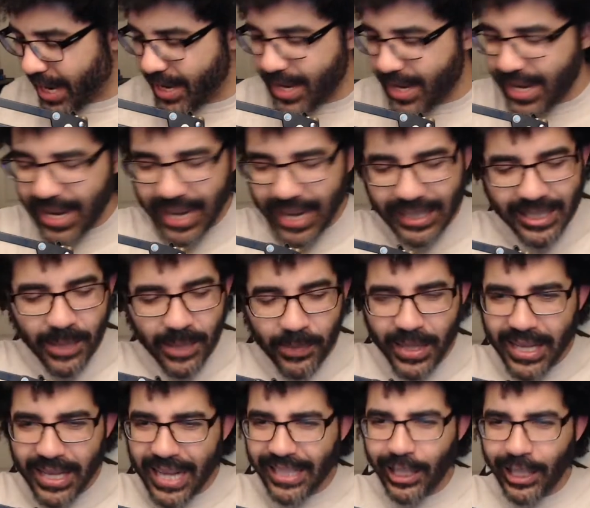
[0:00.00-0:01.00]
It's
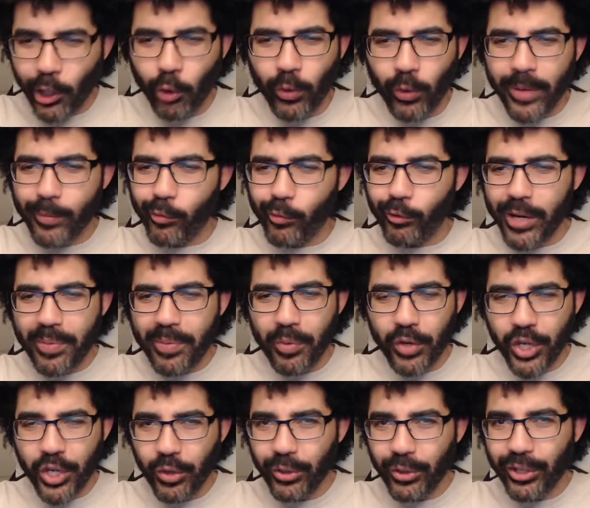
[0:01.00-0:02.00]
something like the Grim Reaper
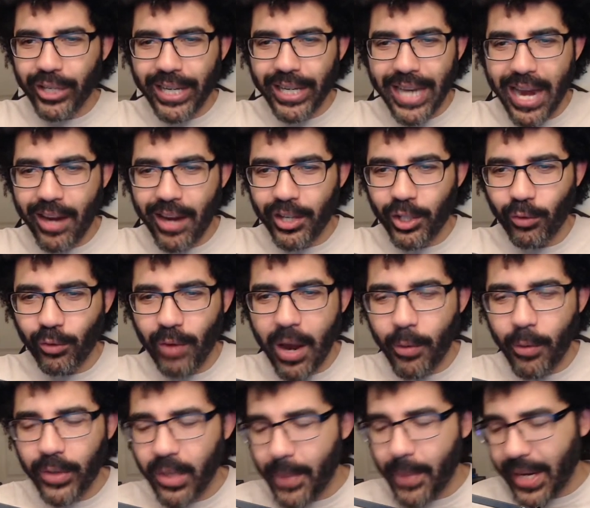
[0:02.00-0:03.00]
usually carries around
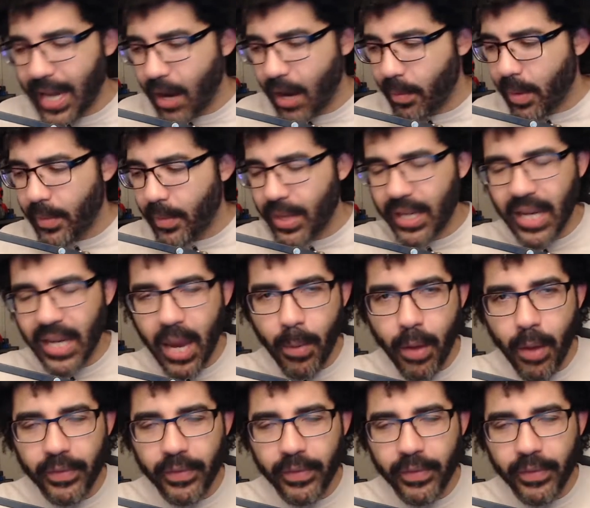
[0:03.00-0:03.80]
with them. I can't remember the name off the